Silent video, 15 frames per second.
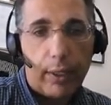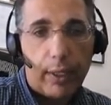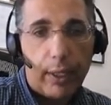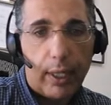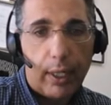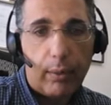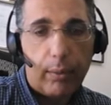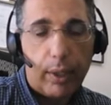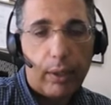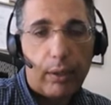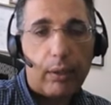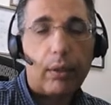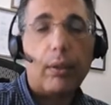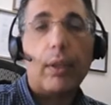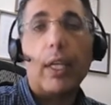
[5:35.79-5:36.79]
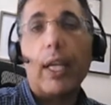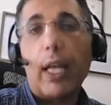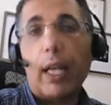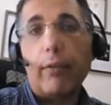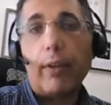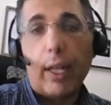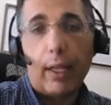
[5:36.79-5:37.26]
but they have
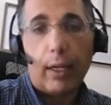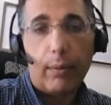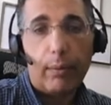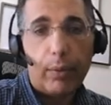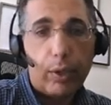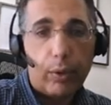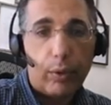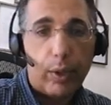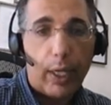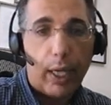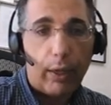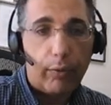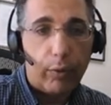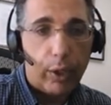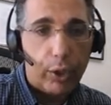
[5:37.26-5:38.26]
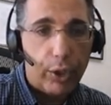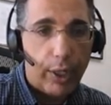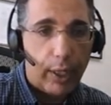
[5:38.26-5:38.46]
Adam, so they have one child,